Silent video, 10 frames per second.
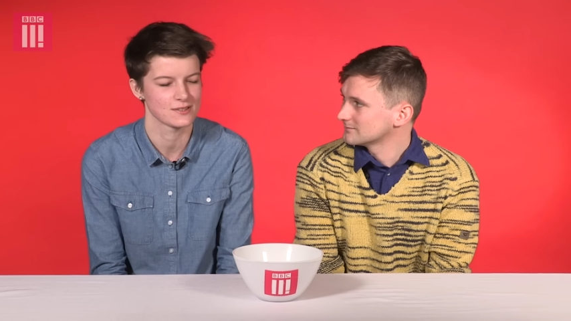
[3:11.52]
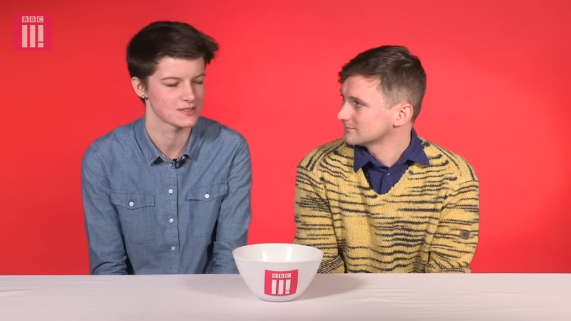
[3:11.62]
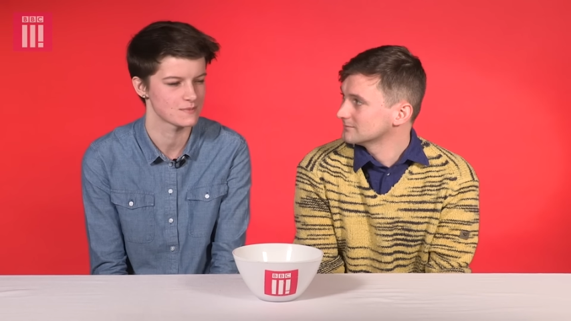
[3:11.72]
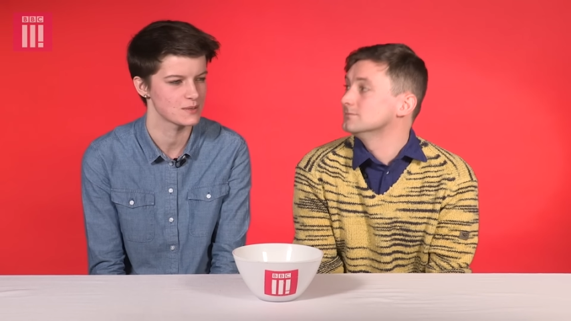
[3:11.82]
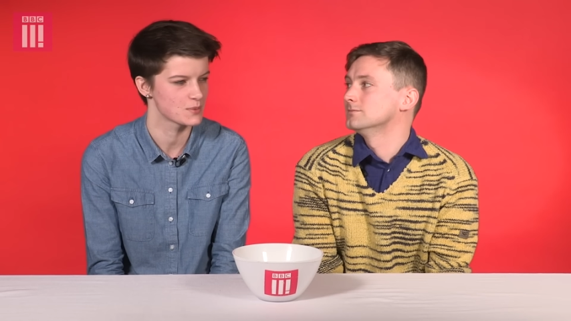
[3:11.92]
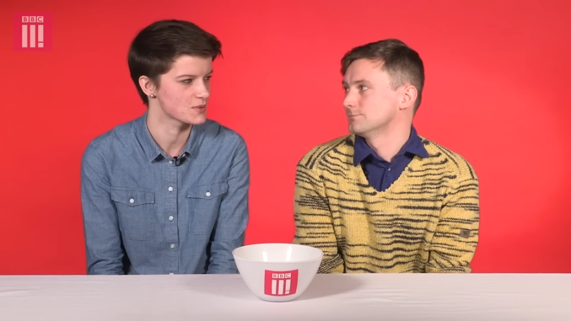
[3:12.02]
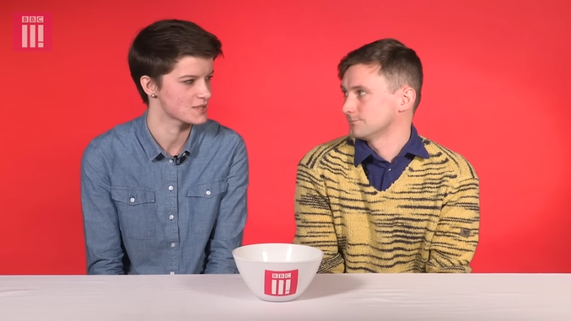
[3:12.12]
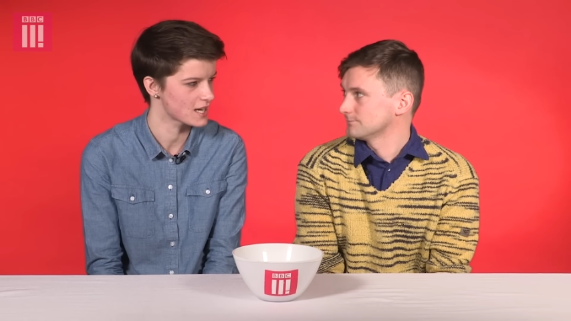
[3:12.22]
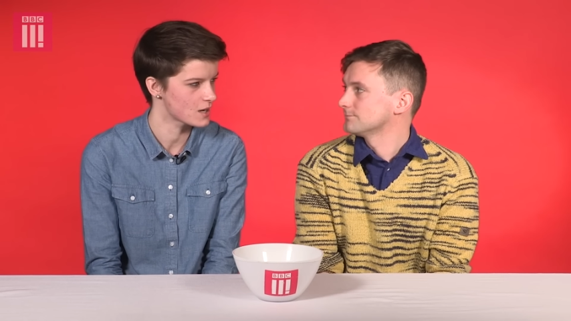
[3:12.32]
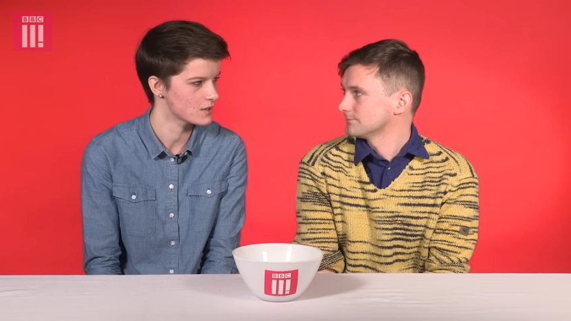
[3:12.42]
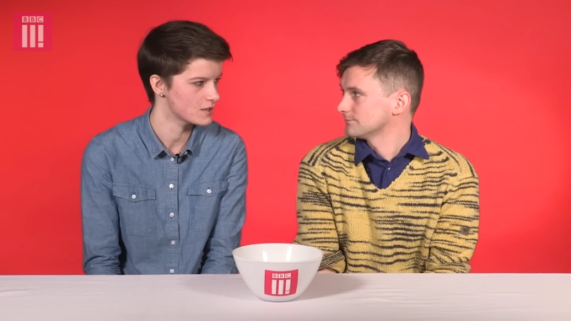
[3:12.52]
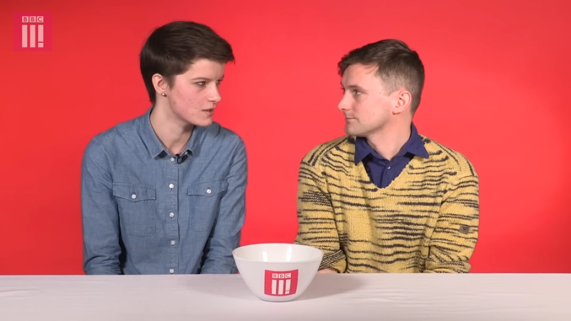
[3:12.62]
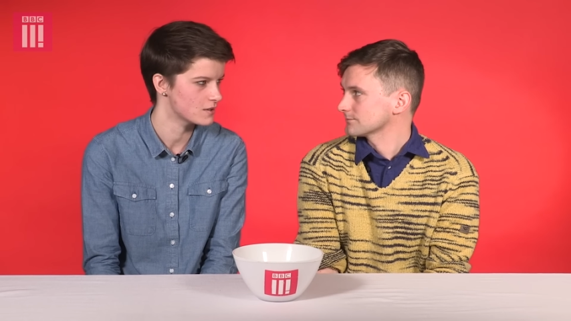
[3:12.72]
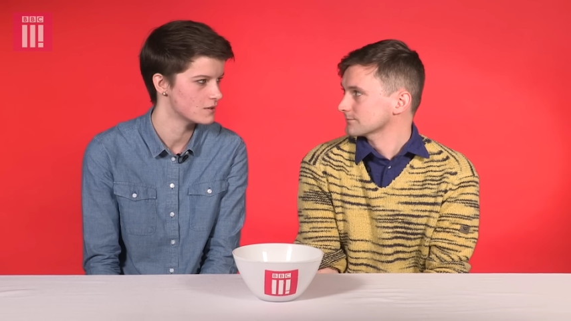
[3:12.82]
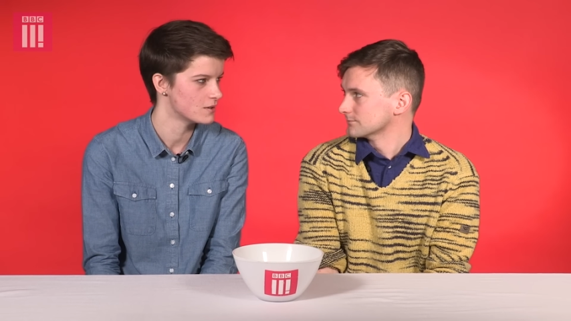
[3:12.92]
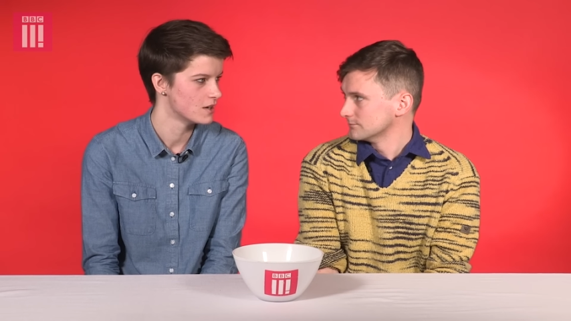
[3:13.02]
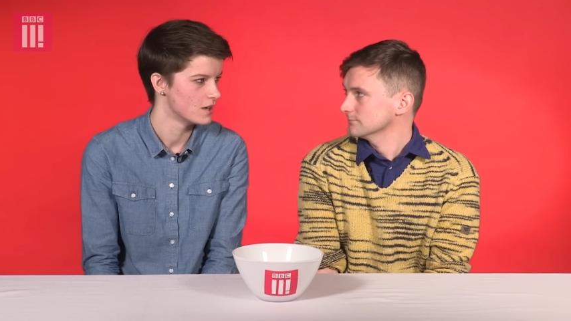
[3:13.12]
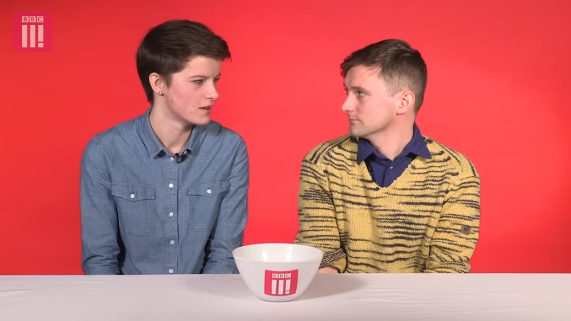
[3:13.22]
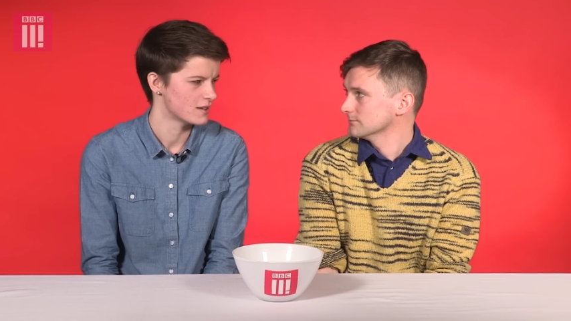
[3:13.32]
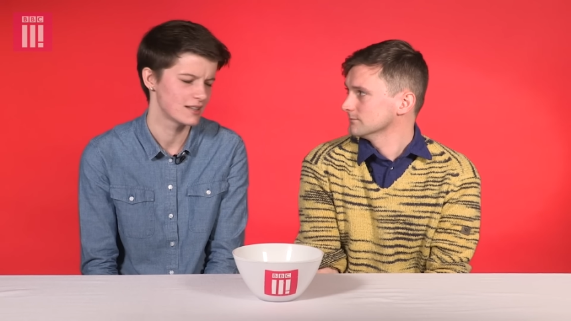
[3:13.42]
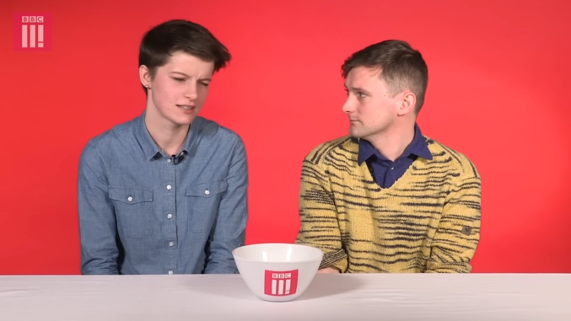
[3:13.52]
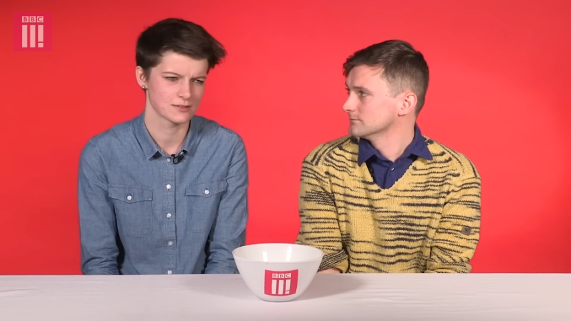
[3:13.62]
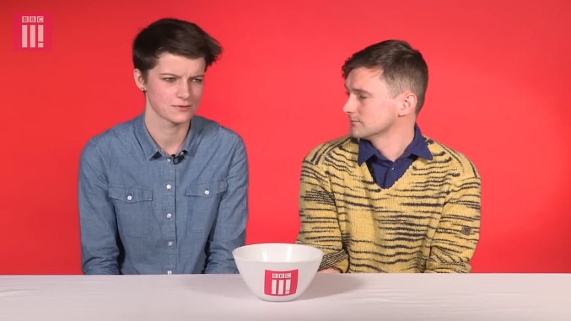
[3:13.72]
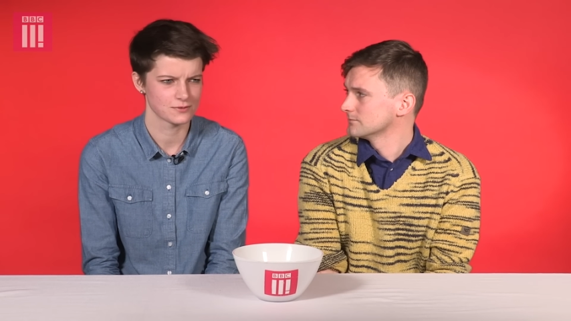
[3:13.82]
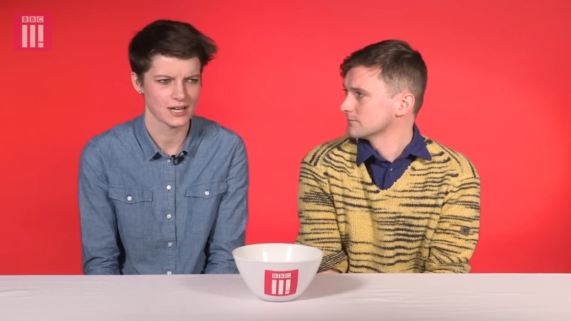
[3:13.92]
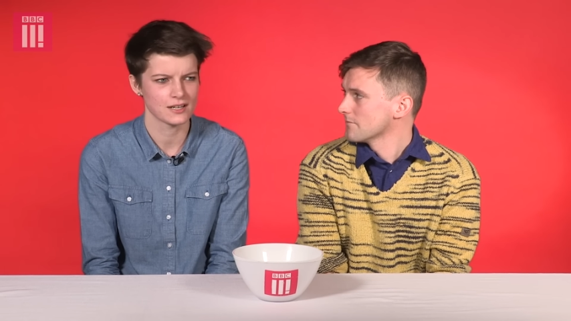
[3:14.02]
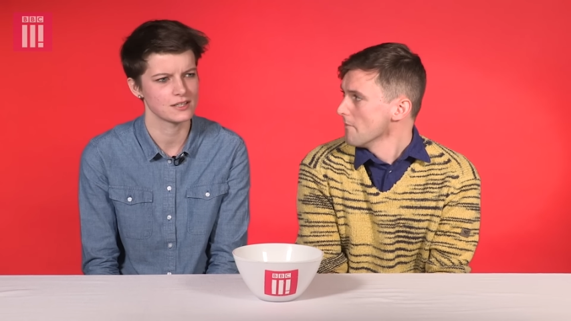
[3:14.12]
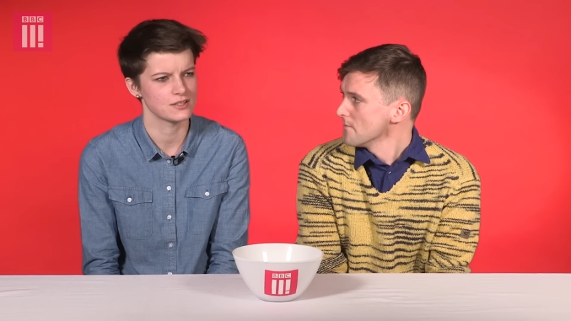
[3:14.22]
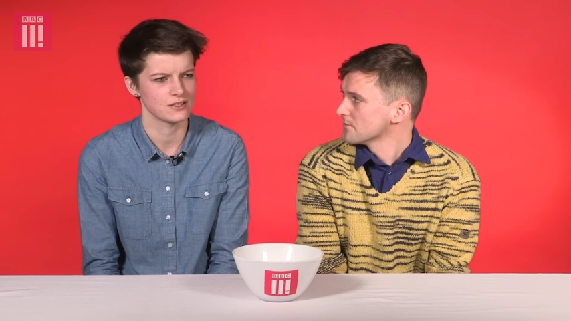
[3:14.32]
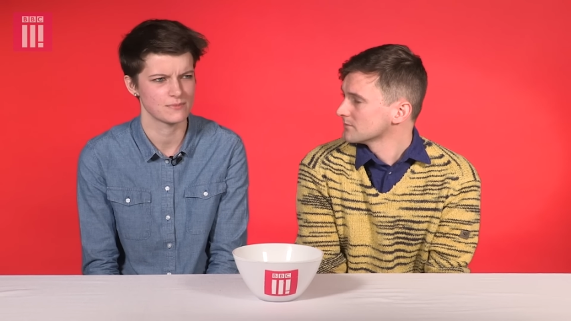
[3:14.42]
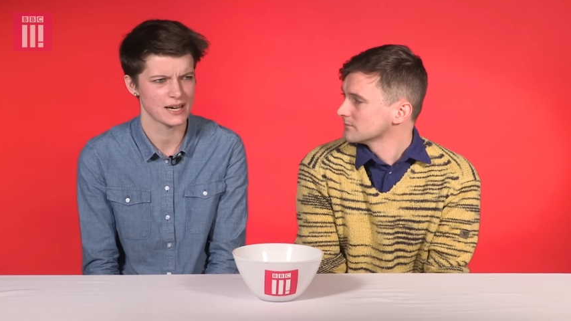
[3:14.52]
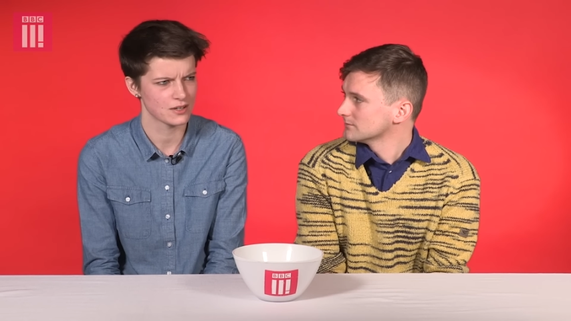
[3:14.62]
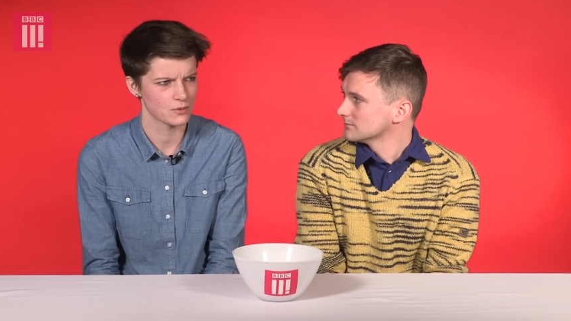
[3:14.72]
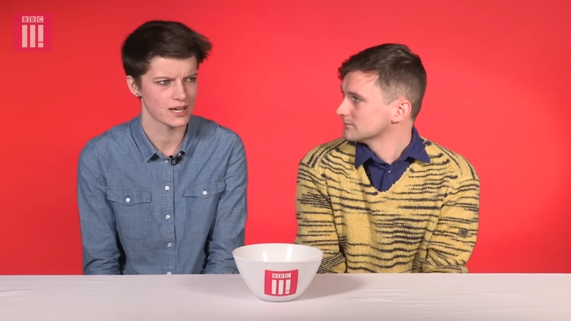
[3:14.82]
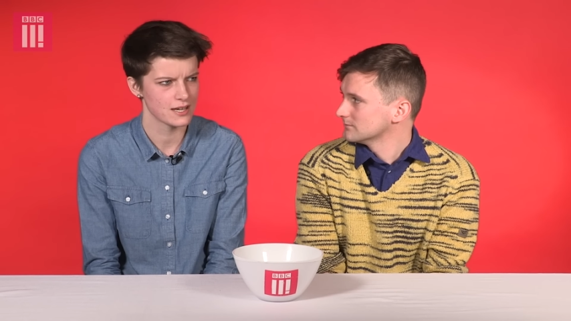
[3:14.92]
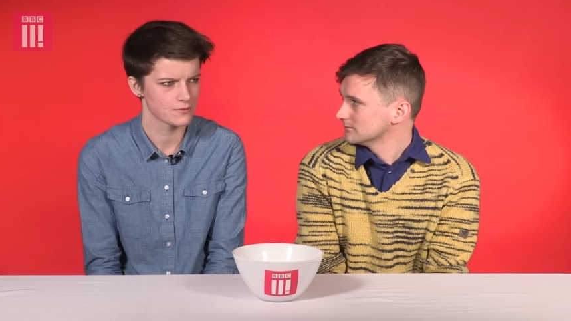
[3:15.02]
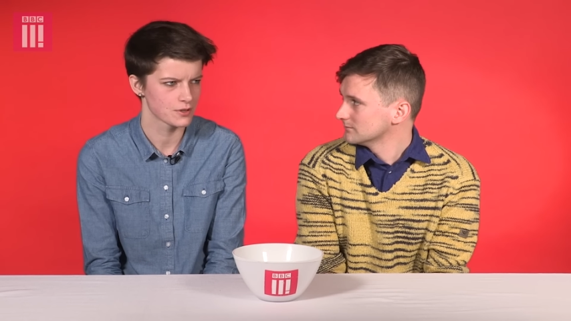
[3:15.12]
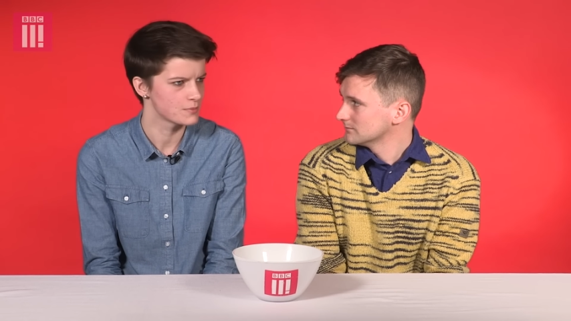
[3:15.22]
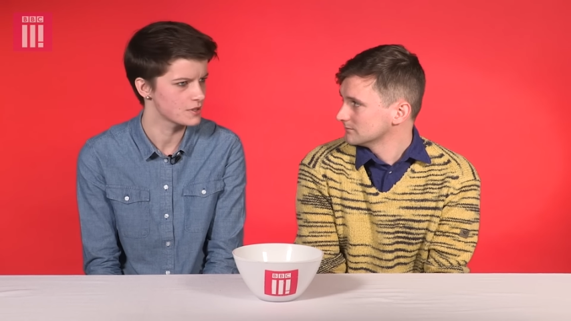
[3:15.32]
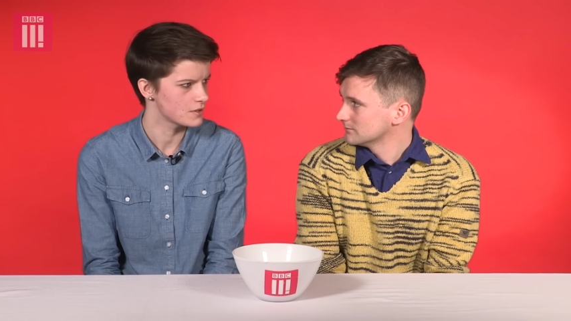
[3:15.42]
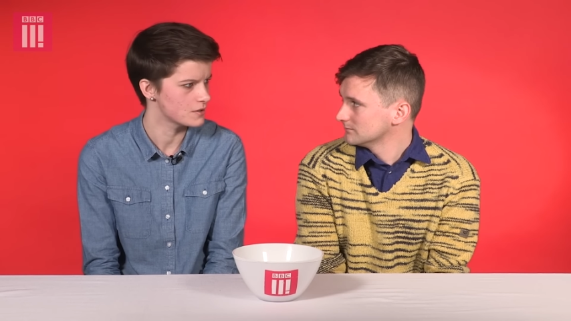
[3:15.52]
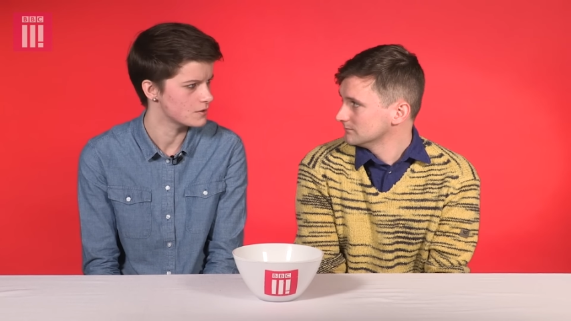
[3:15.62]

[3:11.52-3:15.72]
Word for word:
Speaker 1: Lots of people mm. stare at you, like mm -hmm. frown at you, back away from you.